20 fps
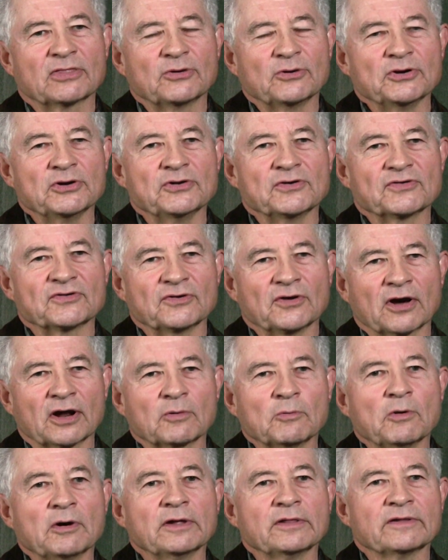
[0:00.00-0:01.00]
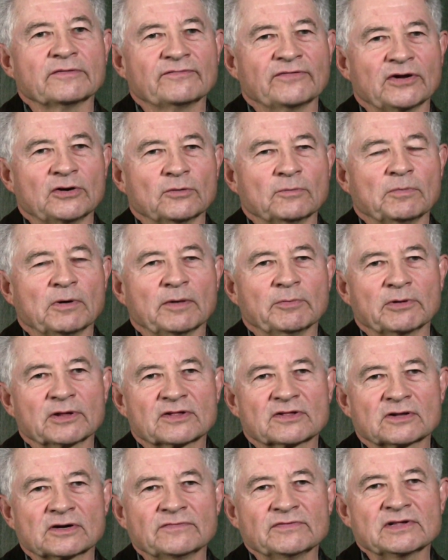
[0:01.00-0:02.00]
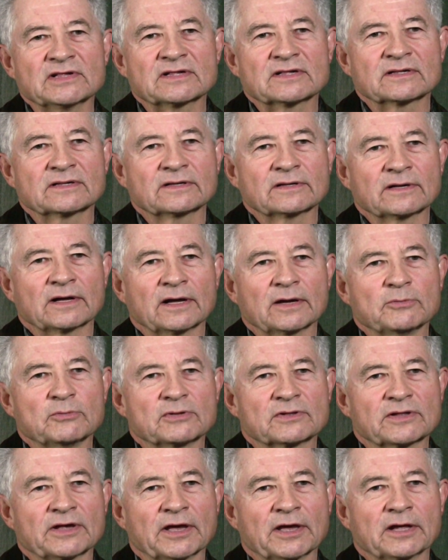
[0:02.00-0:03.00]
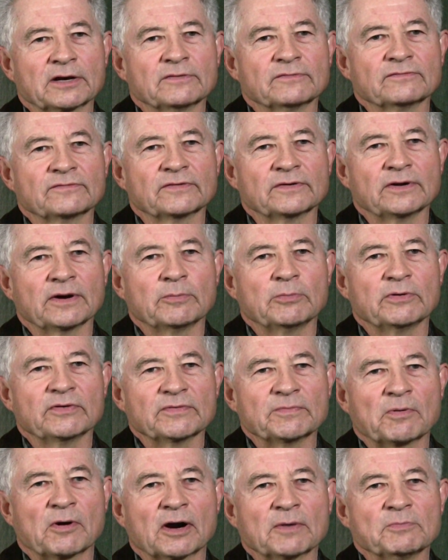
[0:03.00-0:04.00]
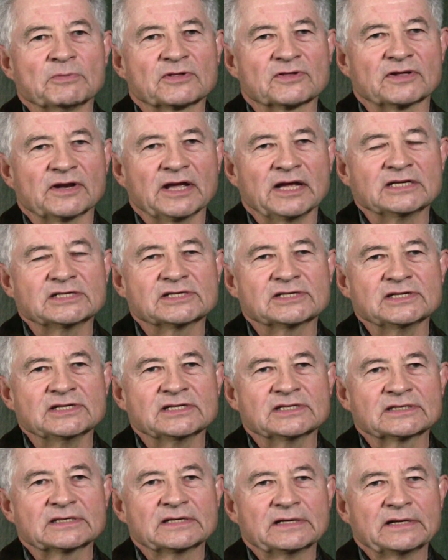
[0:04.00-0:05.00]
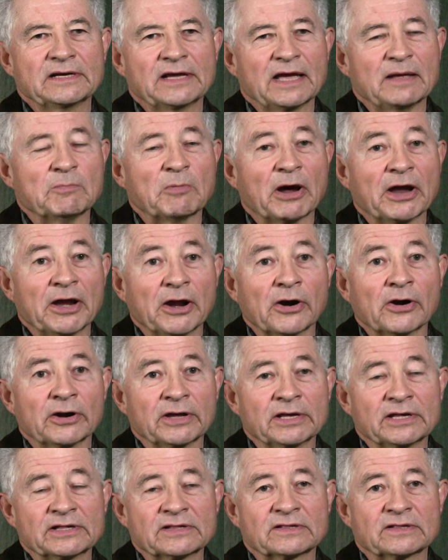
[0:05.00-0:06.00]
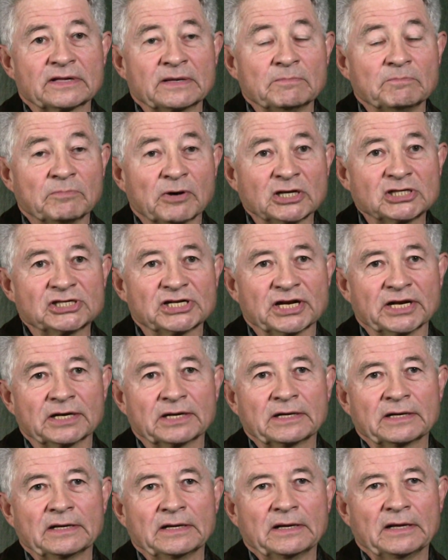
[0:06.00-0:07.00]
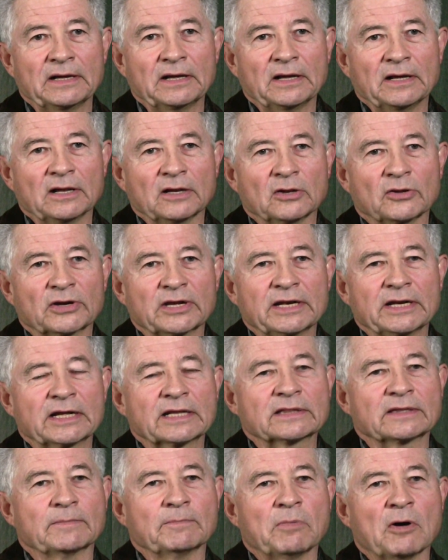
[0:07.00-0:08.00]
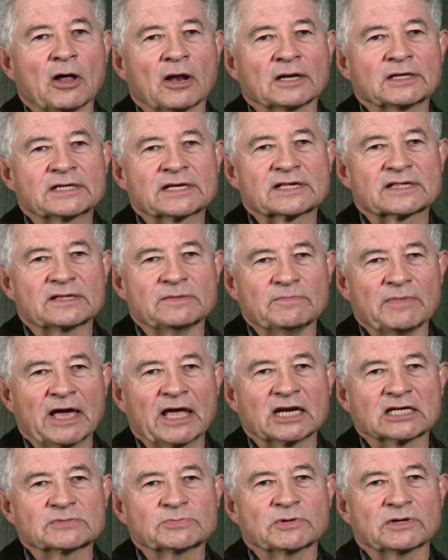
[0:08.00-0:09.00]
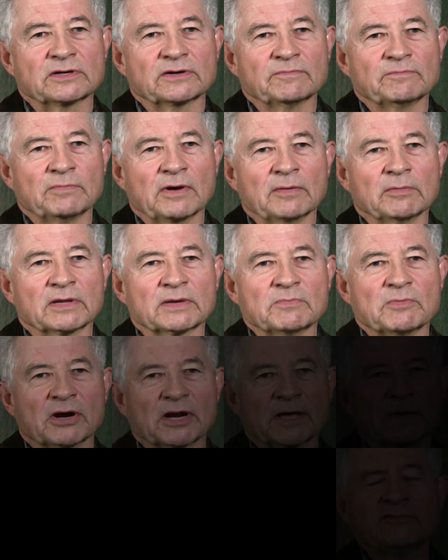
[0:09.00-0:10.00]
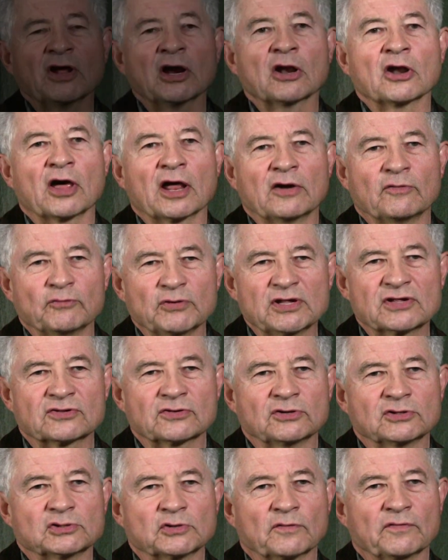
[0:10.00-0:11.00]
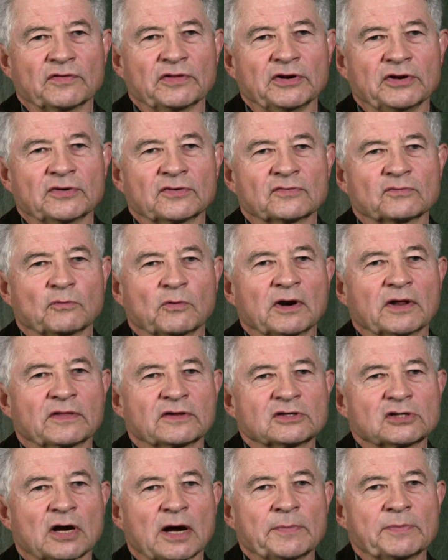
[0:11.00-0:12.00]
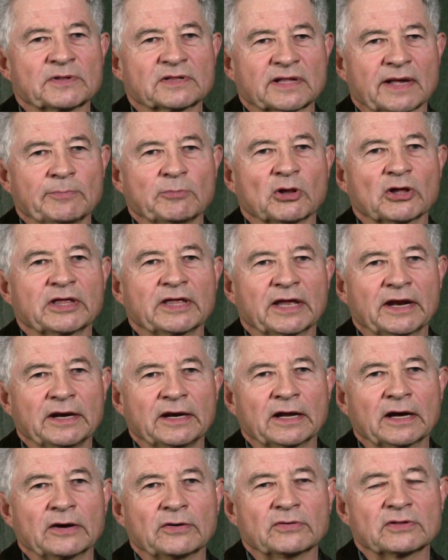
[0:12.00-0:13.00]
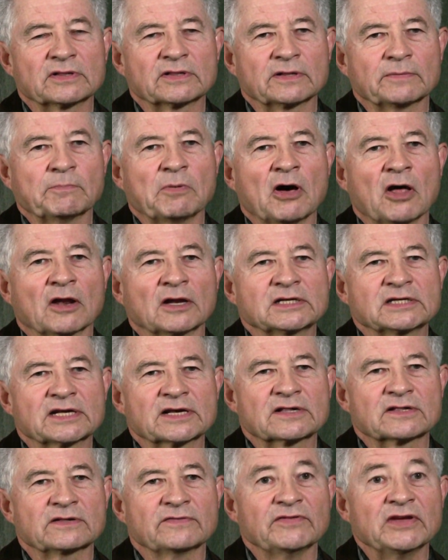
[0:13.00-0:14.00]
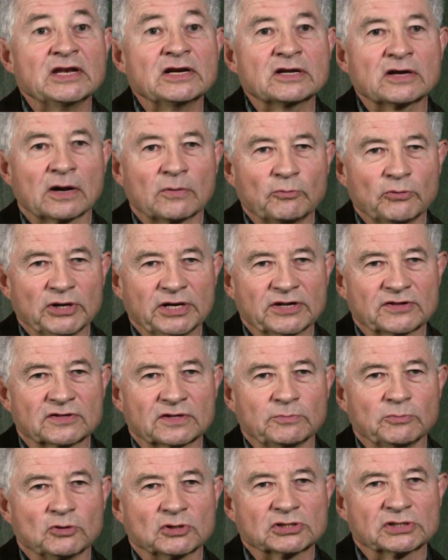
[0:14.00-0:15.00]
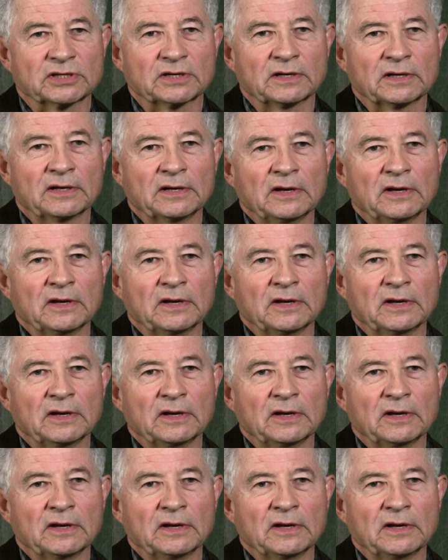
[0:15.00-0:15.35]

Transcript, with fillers: thirty years in Ottawa in the Federal Public Service. I was the head of a number of departments and agencies, and my area is in budgeting, looking at the politics and management of public money. I've done a lot of research over the years. One of the topics I'm looking at now is the politics of income redistribution.